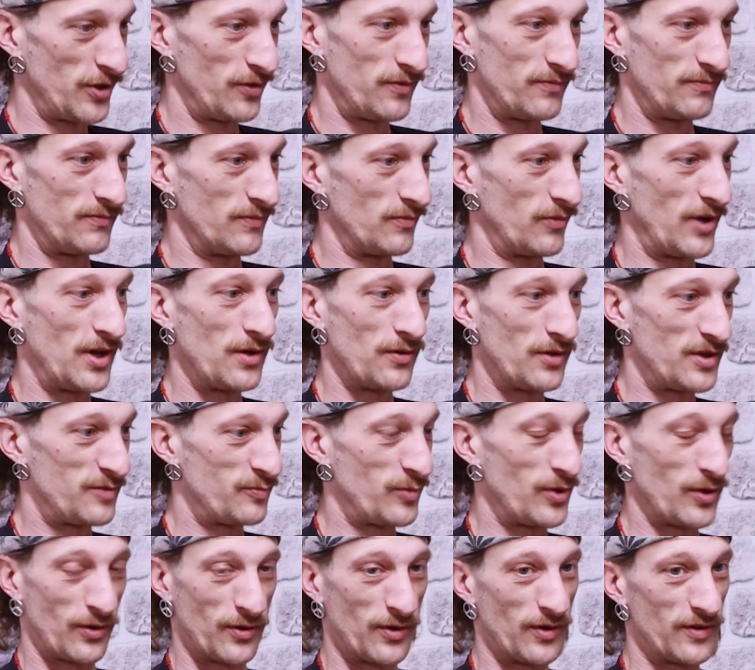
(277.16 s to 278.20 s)
Put, went on his
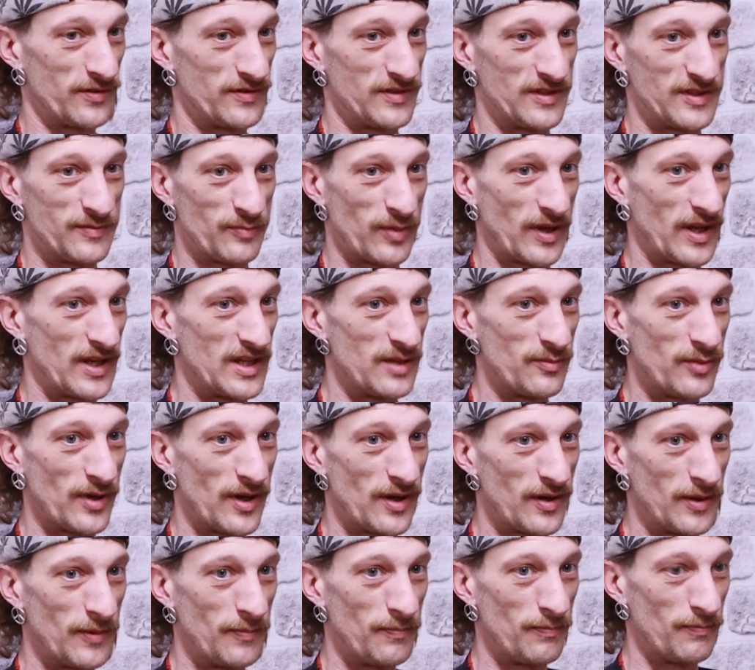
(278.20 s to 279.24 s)
podcast, explained
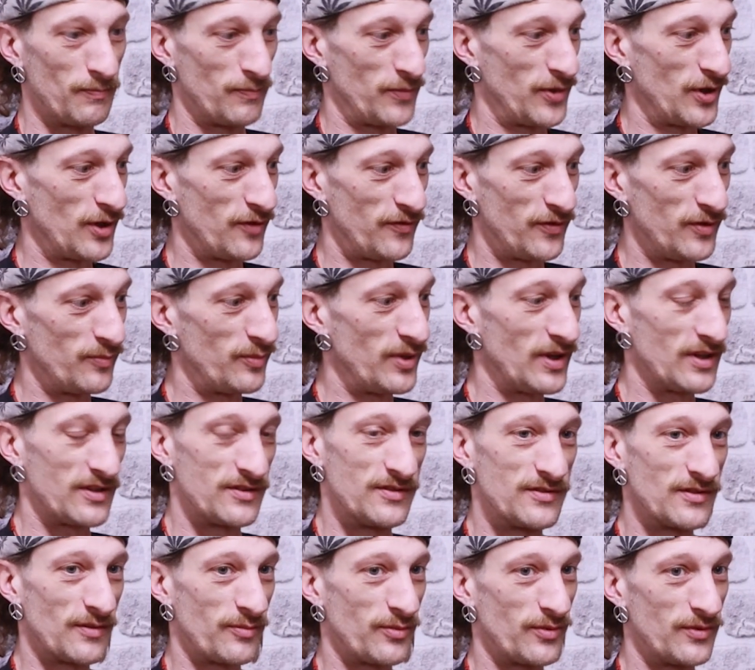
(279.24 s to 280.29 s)
about it, put a few
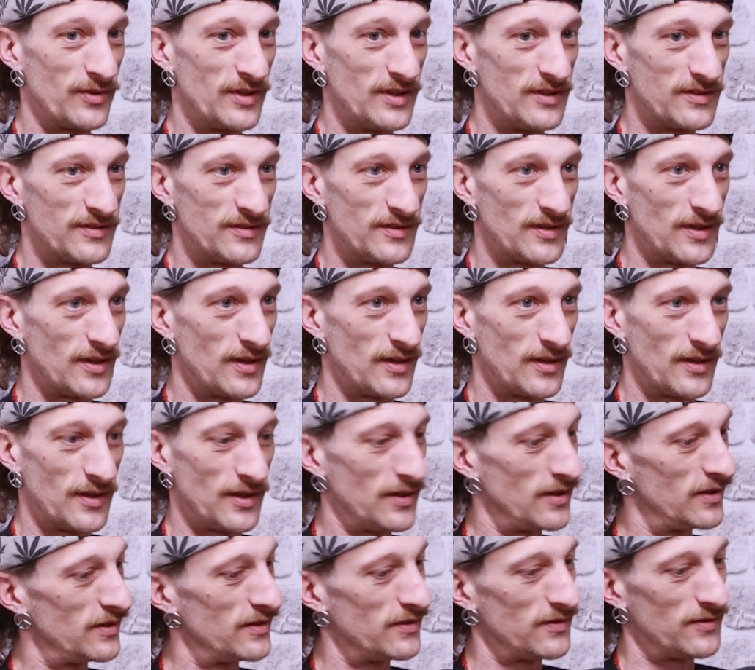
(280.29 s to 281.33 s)
pictures up on the internet,
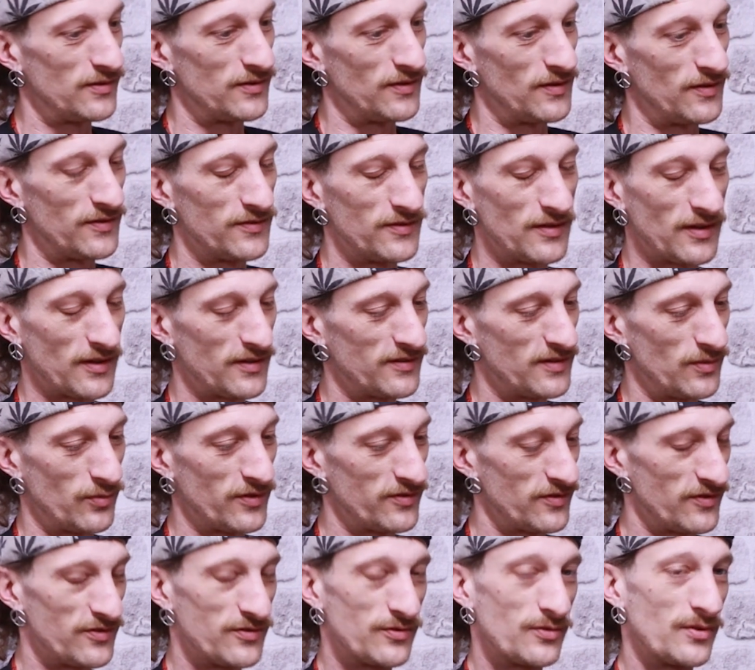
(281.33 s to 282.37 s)
and it's like I said,
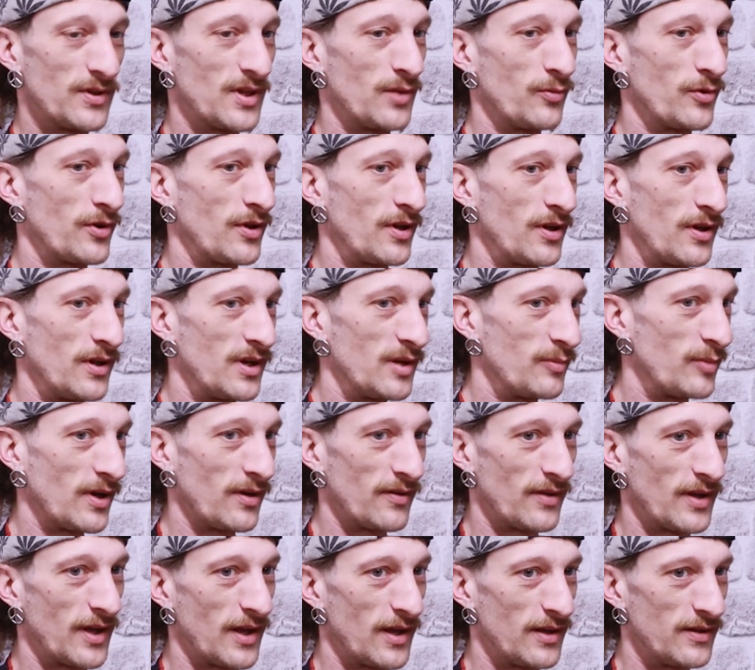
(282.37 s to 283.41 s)
once I saw that when I heard
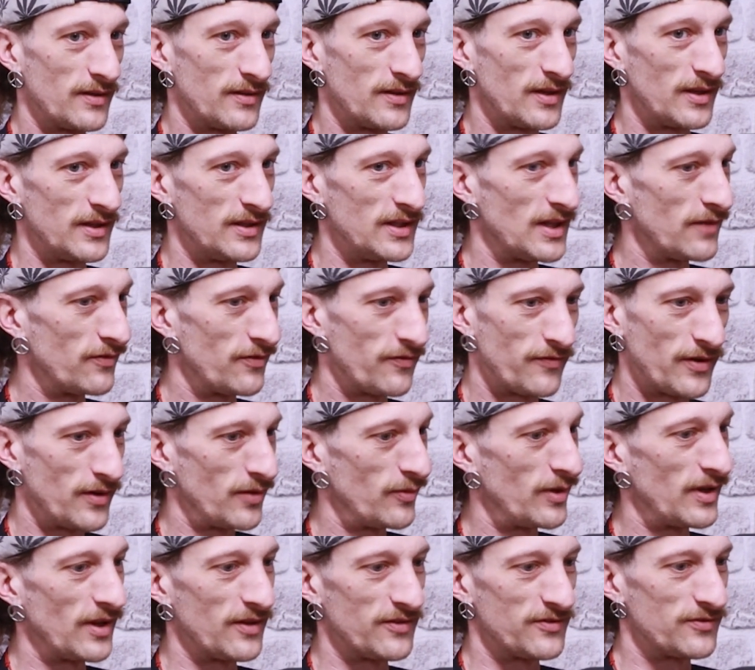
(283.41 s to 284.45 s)
about that, that he'd never thrown
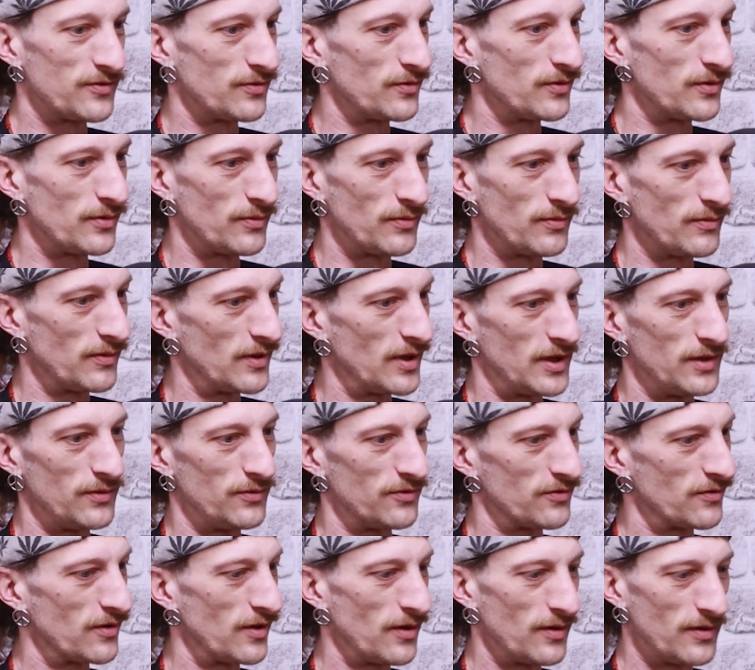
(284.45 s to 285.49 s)
away that soil and he
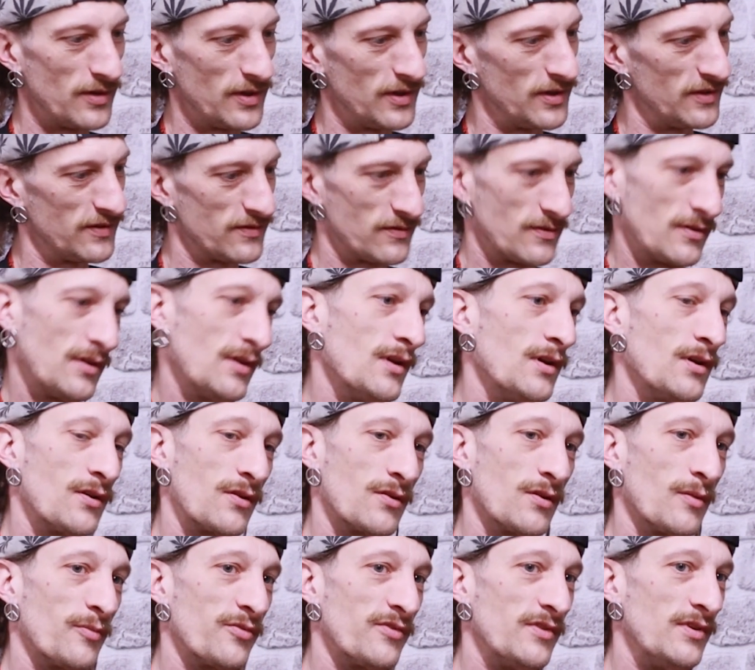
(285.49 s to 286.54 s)
was growing these
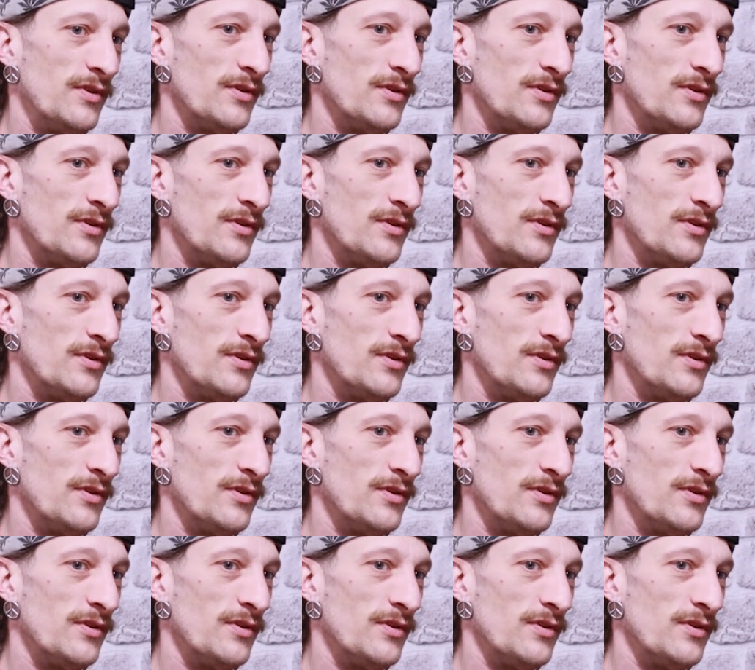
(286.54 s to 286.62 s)
crops